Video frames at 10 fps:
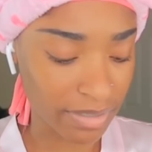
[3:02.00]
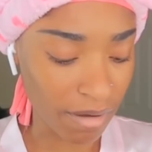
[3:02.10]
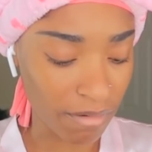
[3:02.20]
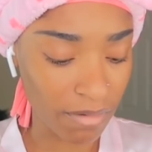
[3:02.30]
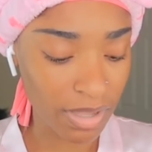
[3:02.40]

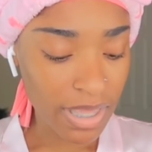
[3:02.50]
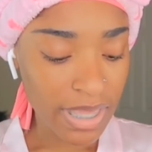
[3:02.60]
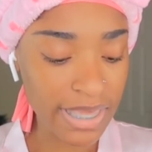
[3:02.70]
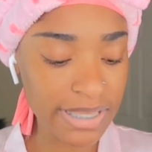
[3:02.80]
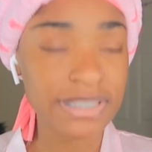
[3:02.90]
dog.
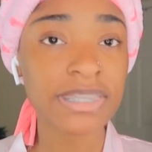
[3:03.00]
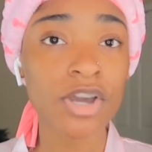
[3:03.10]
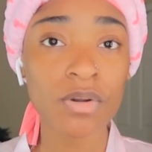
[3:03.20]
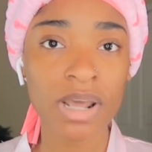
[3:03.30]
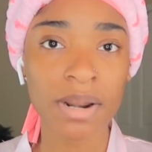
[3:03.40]
He's
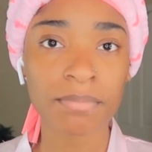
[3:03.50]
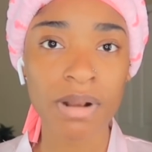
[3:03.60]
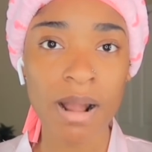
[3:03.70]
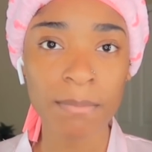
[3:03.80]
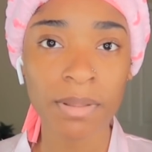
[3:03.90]
still not a
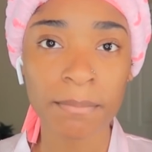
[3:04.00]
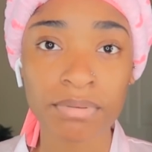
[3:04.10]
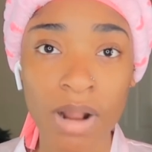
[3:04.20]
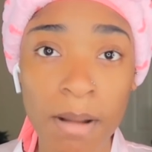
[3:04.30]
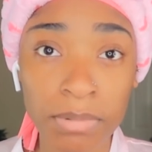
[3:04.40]

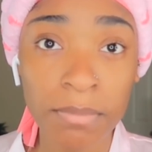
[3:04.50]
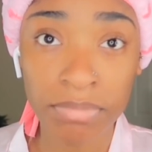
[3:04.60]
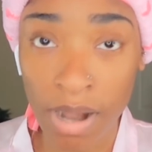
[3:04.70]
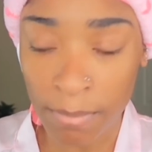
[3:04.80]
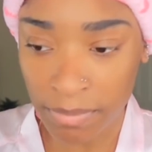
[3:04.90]

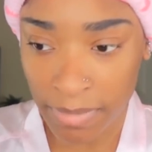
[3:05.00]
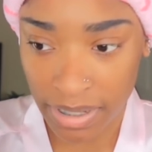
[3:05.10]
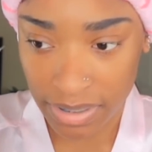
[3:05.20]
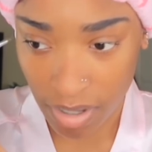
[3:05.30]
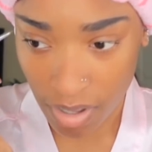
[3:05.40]

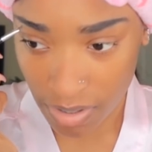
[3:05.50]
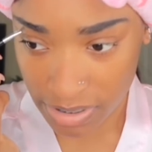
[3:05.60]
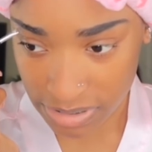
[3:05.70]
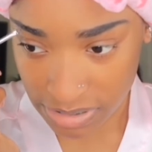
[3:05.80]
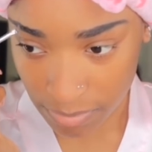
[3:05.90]
problematic dog,
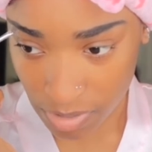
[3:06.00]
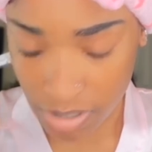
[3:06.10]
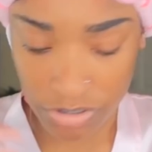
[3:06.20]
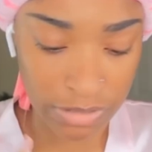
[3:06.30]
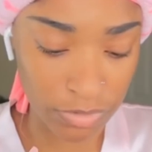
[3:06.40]
because some
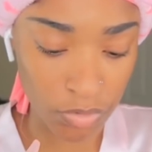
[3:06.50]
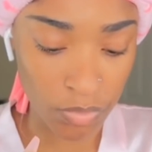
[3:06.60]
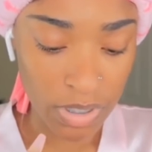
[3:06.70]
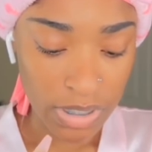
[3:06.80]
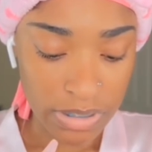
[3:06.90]
dogs just do
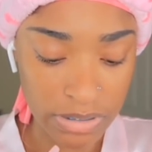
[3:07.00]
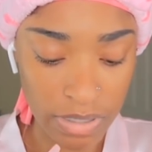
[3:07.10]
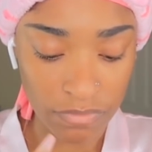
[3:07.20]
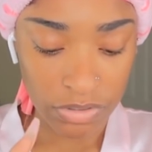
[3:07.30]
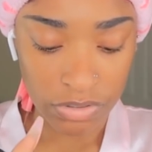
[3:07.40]

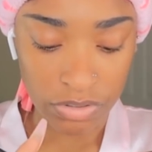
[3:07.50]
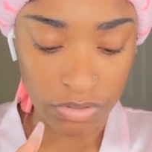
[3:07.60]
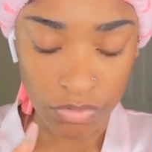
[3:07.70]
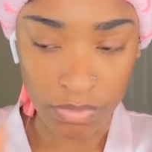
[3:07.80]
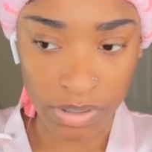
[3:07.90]
stuff just to
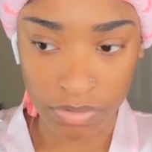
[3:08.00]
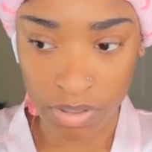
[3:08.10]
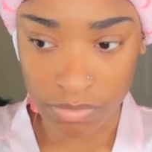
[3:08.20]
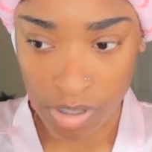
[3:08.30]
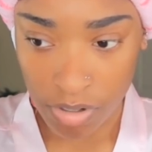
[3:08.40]
do it, you
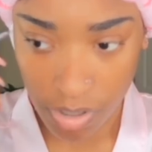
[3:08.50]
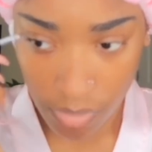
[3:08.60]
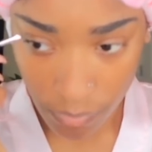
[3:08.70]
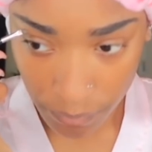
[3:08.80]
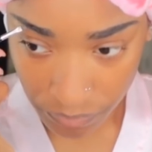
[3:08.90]
know?
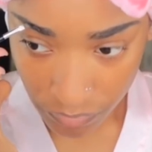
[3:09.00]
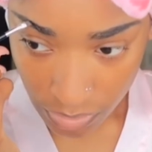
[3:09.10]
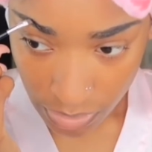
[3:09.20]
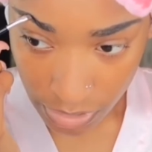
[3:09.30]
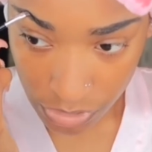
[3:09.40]
Toto,
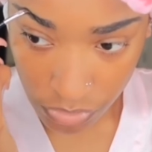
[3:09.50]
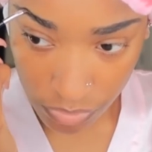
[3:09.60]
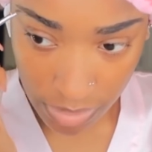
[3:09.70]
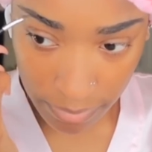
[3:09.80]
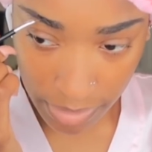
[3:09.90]
he chewed
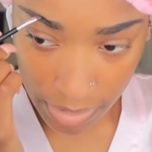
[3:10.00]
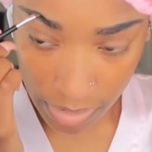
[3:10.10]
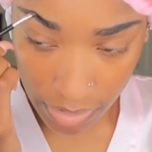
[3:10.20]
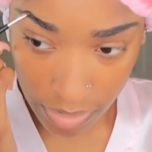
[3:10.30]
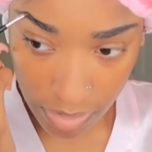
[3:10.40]
up my
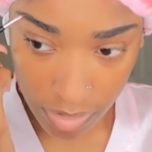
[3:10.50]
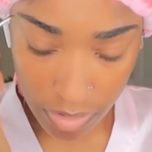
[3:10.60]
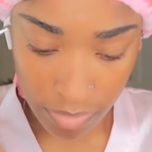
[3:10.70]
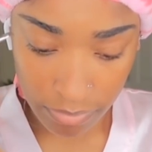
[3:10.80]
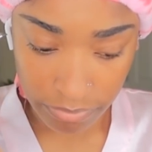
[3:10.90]

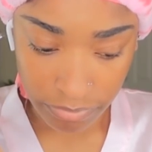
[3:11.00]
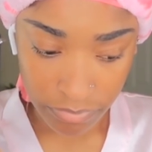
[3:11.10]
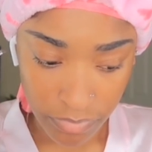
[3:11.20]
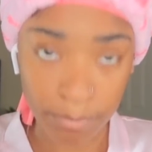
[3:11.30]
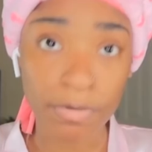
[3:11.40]

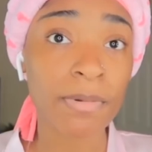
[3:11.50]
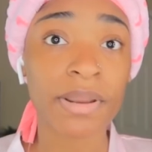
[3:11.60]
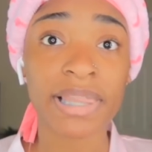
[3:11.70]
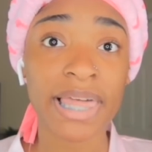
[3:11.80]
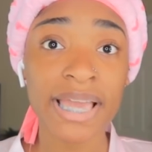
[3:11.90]
Burberry
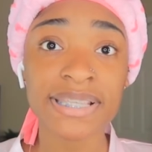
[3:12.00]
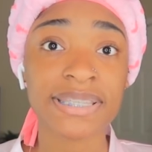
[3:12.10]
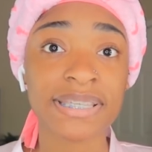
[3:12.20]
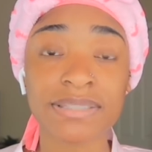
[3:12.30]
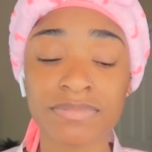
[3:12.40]

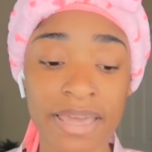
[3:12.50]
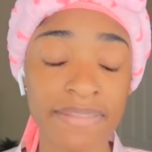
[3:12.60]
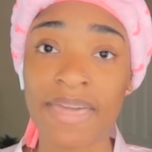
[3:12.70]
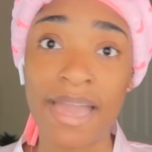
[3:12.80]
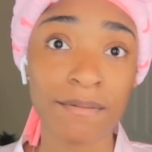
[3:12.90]
glasses.
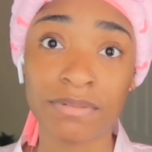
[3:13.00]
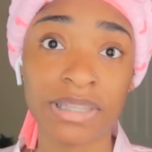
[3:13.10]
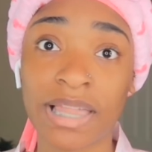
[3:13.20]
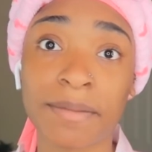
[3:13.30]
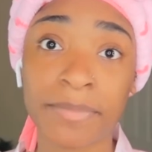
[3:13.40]
That really,
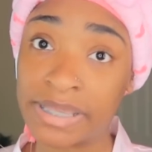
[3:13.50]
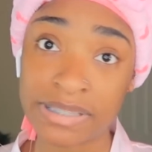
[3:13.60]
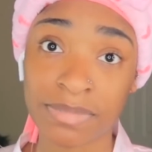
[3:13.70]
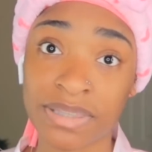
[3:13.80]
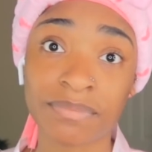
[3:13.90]
like, pissed
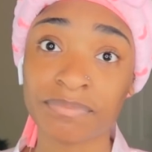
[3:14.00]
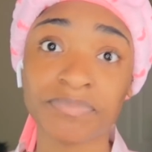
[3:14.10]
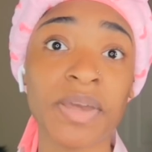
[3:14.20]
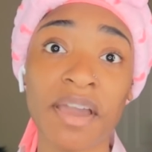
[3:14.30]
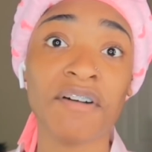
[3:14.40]
me the
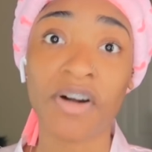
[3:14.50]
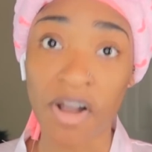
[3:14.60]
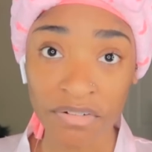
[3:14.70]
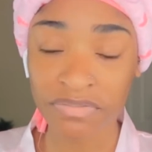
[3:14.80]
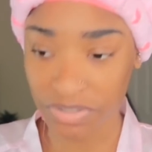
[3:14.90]
F
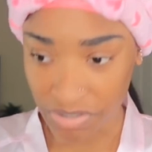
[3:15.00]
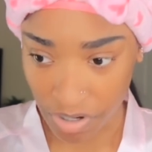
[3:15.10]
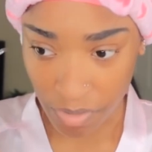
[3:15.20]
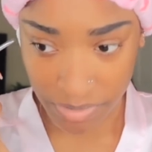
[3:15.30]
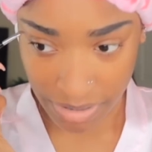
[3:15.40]
off, you
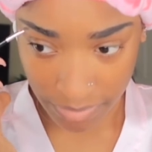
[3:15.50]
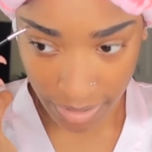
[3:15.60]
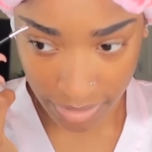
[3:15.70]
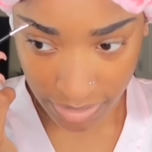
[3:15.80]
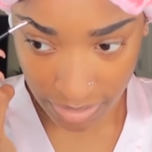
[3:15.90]
know, because I'm
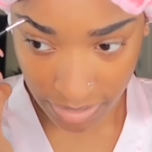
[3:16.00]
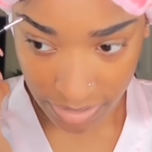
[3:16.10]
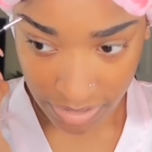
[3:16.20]
like, honey,